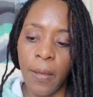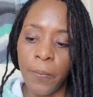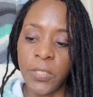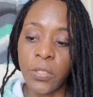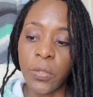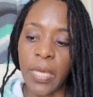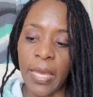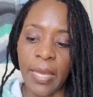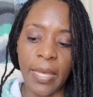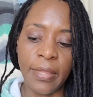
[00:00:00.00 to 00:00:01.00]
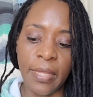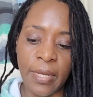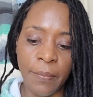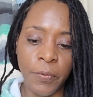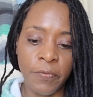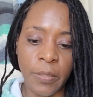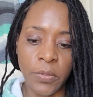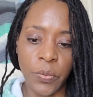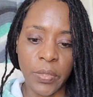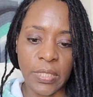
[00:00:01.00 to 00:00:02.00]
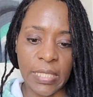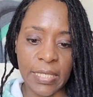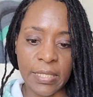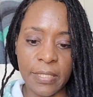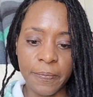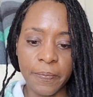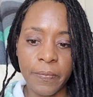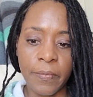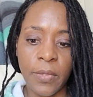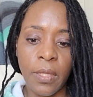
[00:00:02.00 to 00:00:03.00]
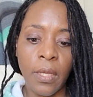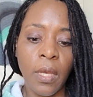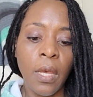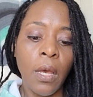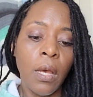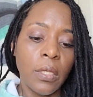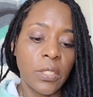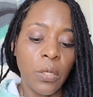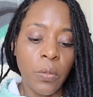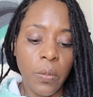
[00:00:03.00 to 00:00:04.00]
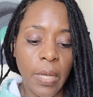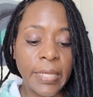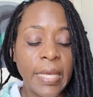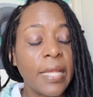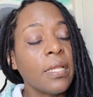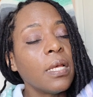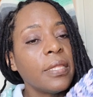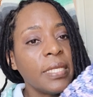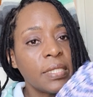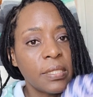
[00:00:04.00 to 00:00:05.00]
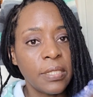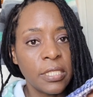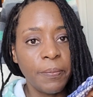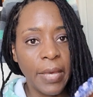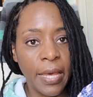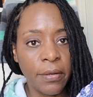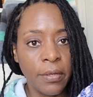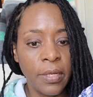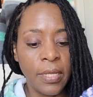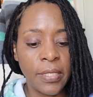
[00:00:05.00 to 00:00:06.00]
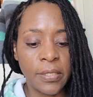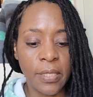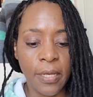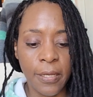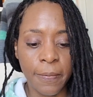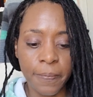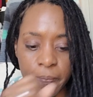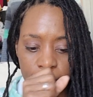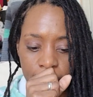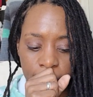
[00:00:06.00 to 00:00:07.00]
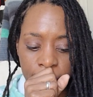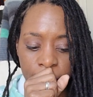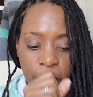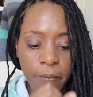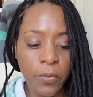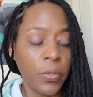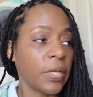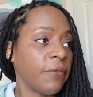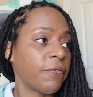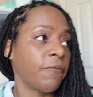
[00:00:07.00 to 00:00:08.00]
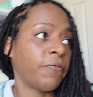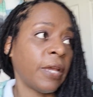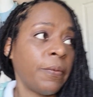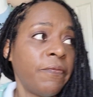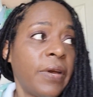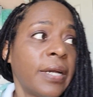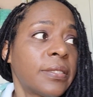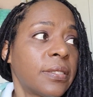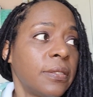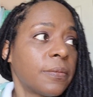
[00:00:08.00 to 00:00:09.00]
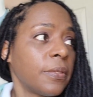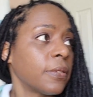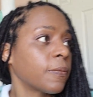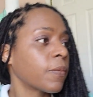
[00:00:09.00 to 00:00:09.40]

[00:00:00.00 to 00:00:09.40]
which is okay. And then I moved up to a 6. So again, this pattern is Courtney from Fiber Fox, excuse me.